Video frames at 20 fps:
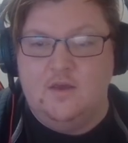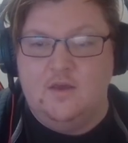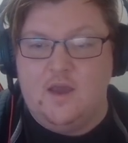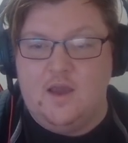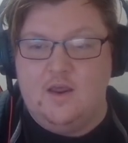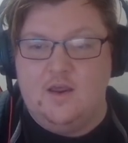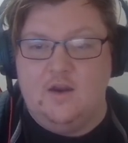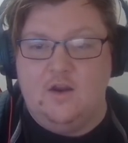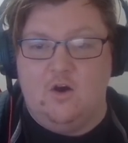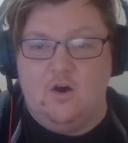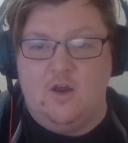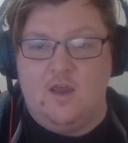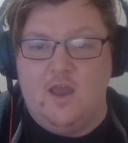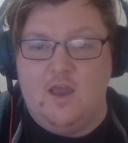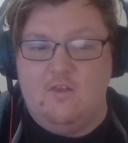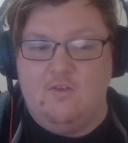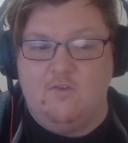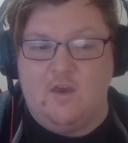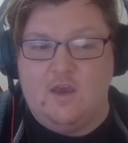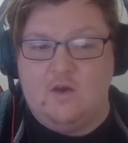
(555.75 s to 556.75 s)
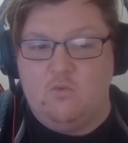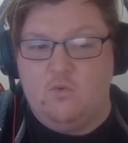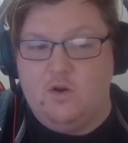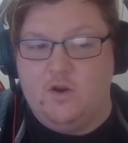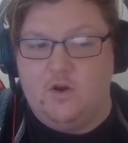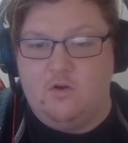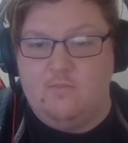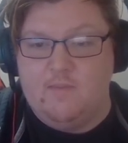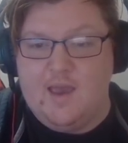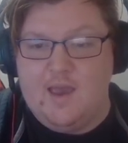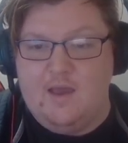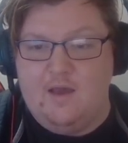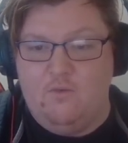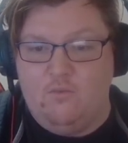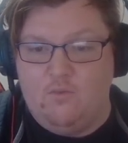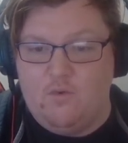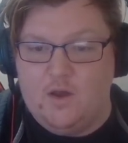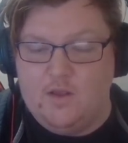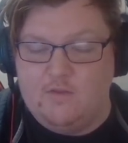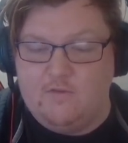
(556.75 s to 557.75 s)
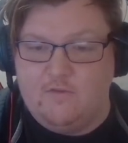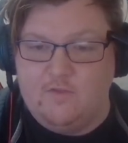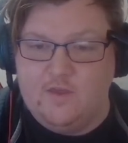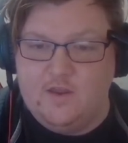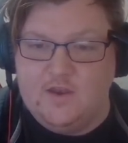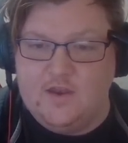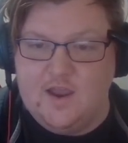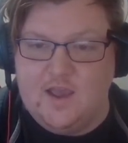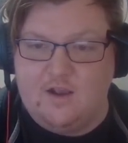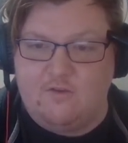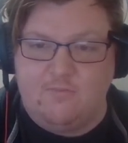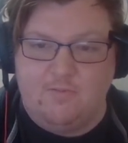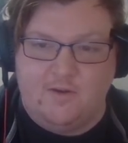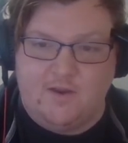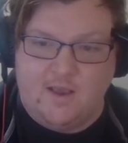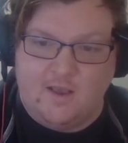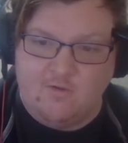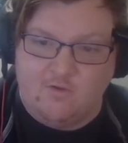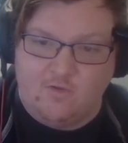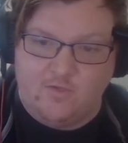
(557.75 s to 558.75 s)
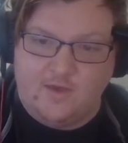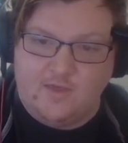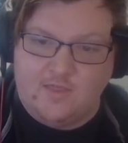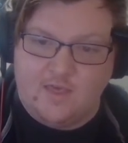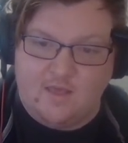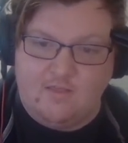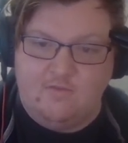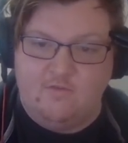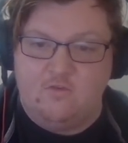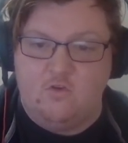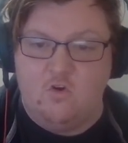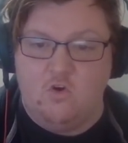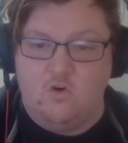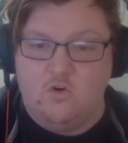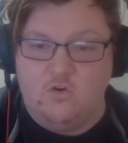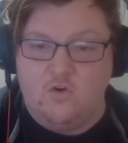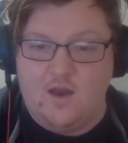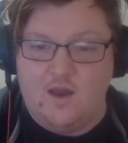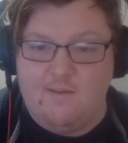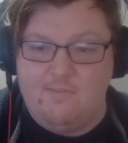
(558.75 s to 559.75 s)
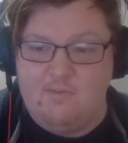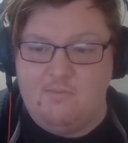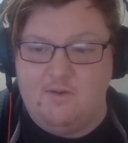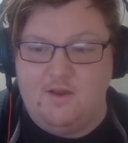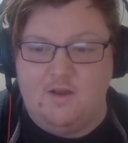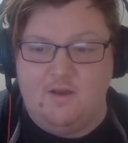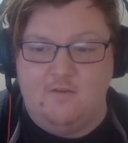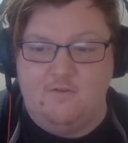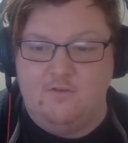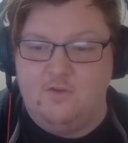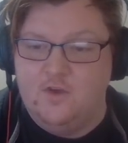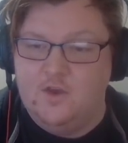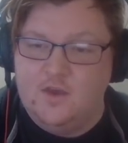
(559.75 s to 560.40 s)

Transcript: in our heads like what's the next potential thing that's going to happen, because